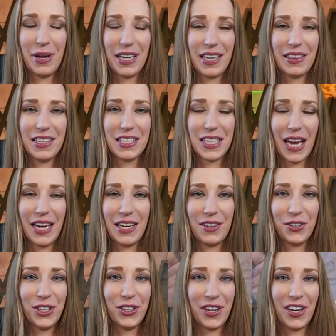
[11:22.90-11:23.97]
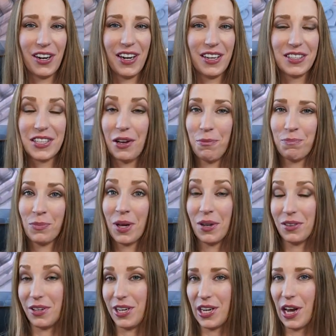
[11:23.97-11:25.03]
making these tiny little areas. So
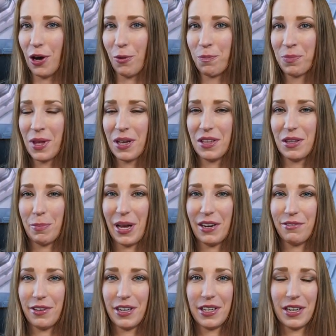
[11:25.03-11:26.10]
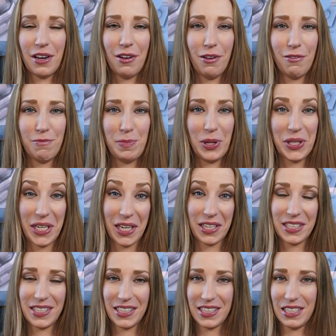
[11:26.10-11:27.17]
there you go. The benefit of building on a
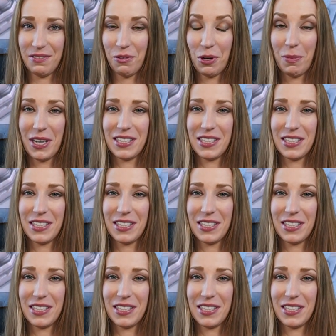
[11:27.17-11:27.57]
64 by